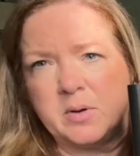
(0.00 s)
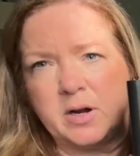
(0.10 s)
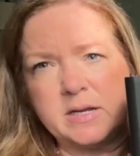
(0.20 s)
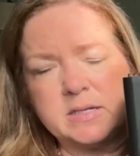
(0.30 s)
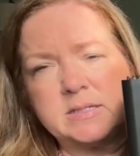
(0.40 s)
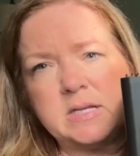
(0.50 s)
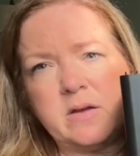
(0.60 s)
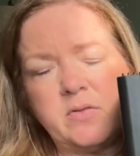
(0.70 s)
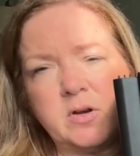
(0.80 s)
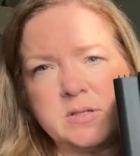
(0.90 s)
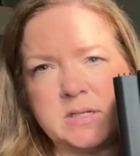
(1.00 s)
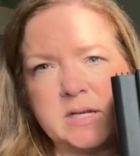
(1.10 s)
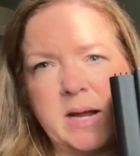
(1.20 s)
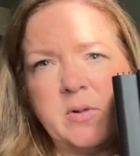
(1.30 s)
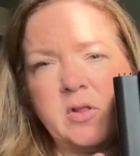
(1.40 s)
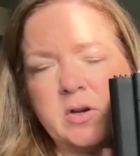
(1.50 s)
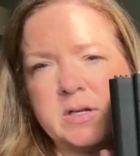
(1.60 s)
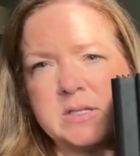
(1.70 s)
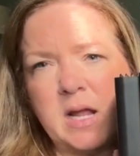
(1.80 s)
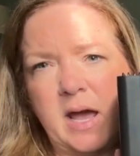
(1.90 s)
I did see if there is a timer. There
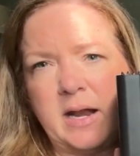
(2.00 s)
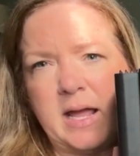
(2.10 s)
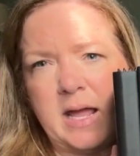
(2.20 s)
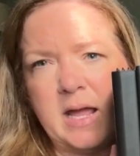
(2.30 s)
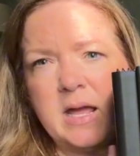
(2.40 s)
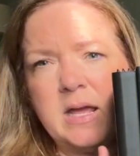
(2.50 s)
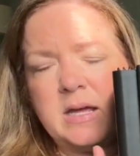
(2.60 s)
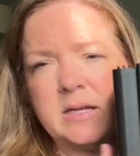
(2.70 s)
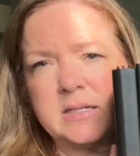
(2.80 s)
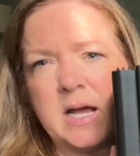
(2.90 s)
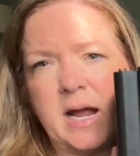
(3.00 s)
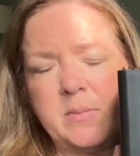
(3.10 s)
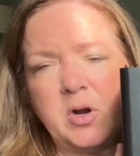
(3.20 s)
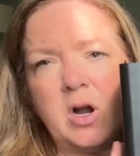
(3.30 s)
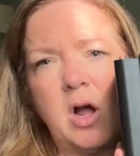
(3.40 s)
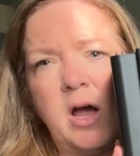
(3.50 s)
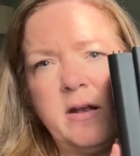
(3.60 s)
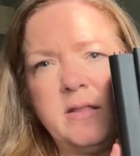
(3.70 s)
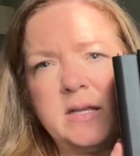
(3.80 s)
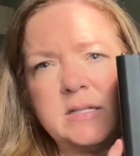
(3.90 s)
is not a timer
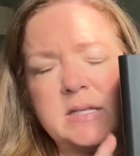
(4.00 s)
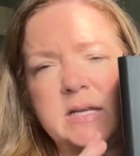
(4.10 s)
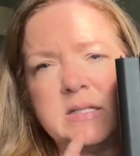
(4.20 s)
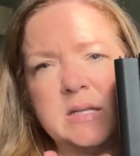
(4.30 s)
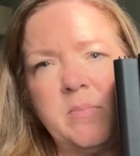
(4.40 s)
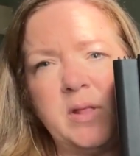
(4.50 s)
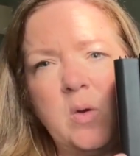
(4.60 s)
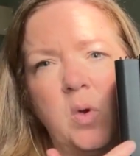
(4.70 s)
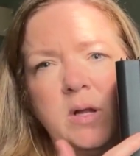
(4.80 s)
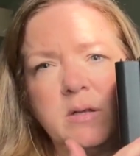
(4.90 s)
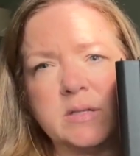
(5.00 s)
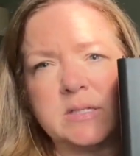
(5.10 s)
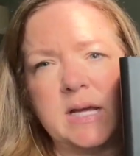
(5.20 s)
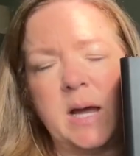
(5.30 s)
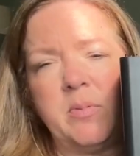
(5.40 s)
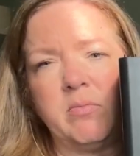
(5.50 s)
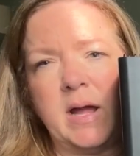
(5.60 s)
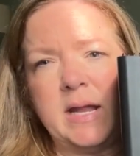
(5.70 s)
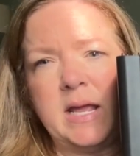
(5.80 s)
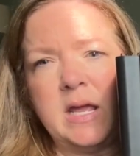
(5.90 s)
on this. It simply will stop
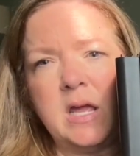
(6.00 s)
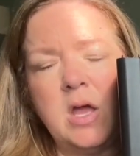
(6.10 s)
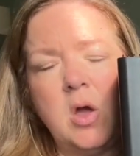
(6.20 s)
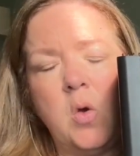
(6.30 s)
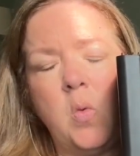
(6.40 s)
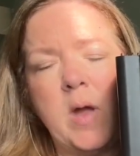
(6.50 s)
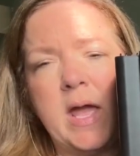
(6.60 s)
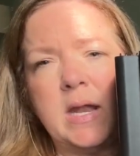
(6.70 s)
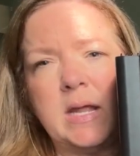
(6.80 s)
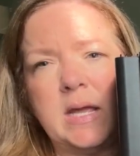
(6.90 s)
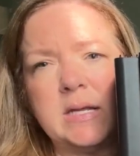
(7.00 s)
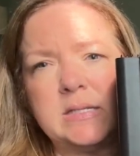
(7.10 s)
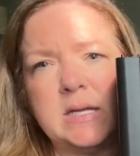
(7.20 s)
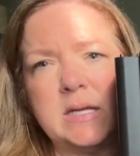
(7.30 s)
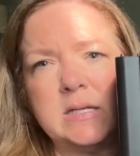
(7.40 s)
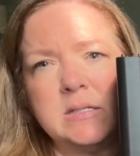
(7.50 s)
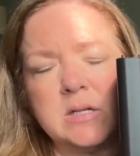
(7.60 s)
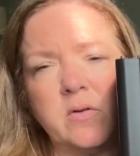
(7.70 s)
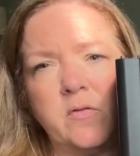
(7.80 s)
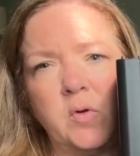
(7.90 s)
running when it is
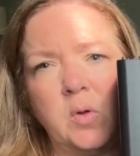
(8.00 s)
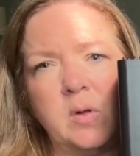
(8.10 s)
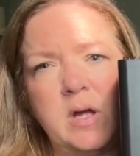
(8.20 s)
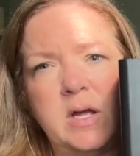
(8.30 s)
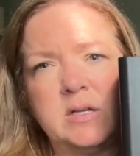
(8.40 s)
full.